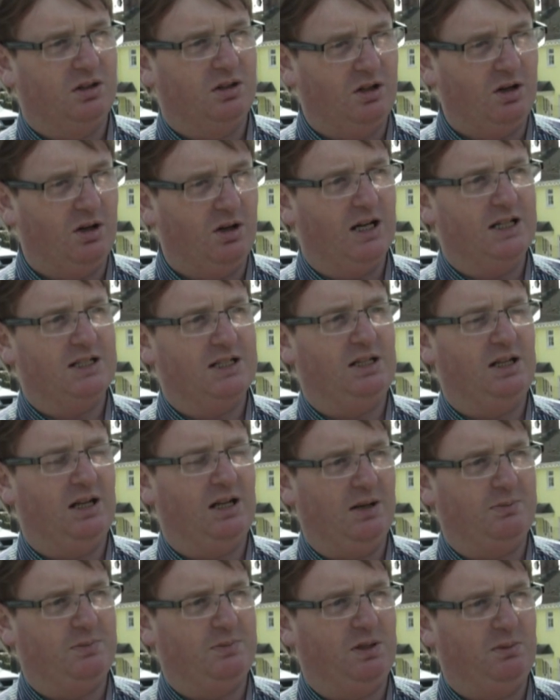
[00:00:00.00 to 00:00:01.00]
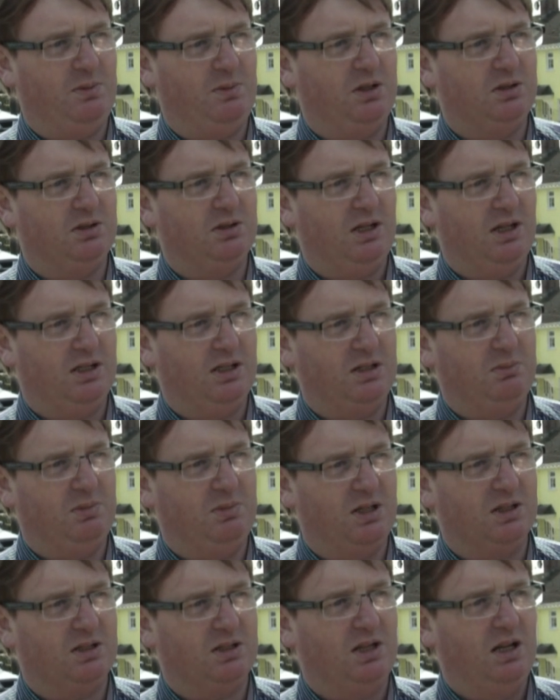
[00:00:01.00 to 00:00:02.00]
They're actually helping them out at the
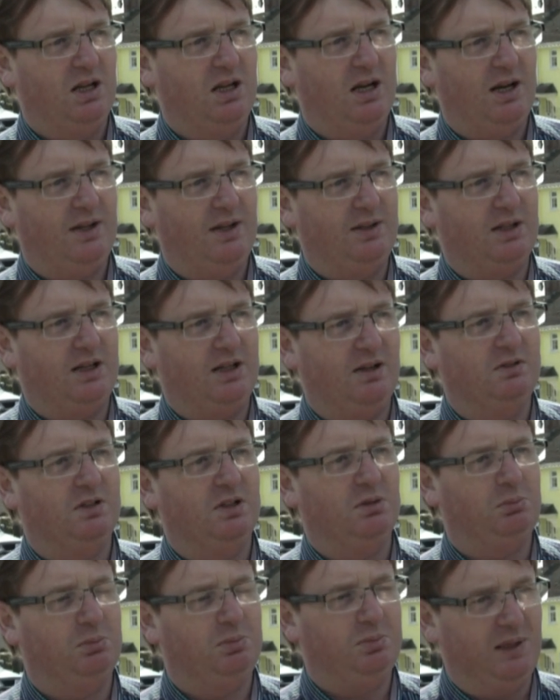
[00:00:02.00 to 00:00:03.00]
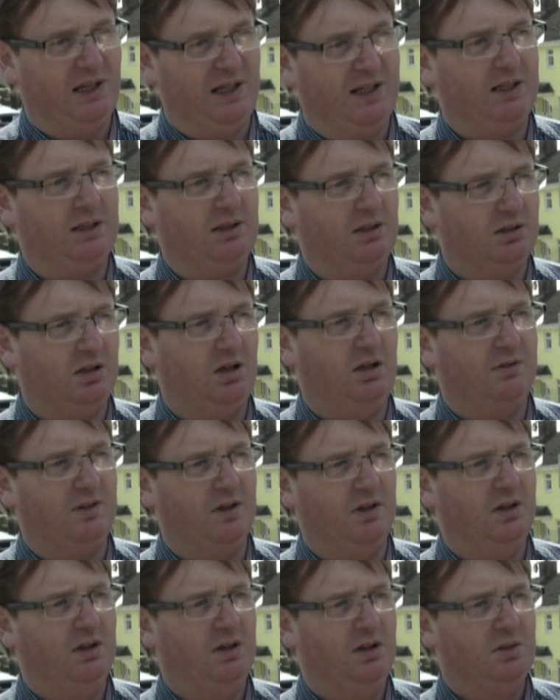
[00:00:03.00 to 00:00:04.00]
minute, and they're giving them political
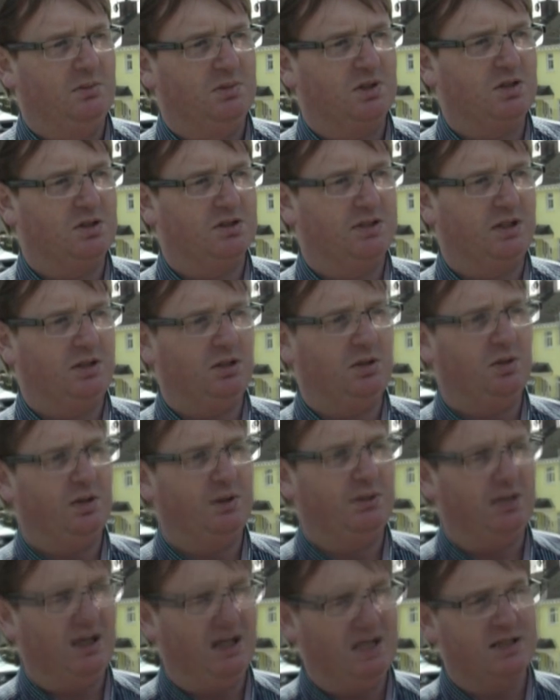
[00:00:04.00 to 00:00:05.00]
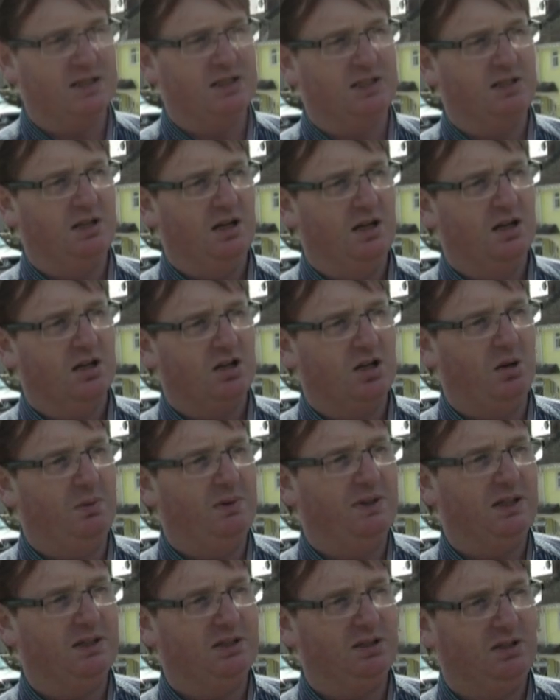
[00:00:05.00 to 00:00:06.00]
cover because they don't want policing
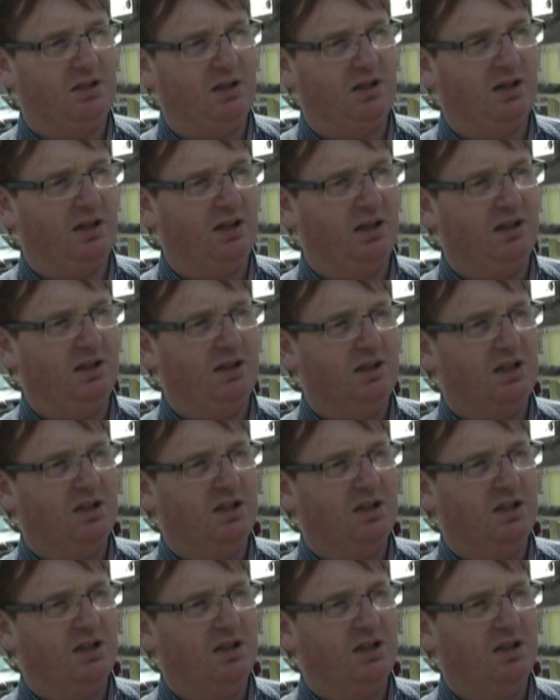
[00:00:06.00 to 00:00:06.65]
coming into the area.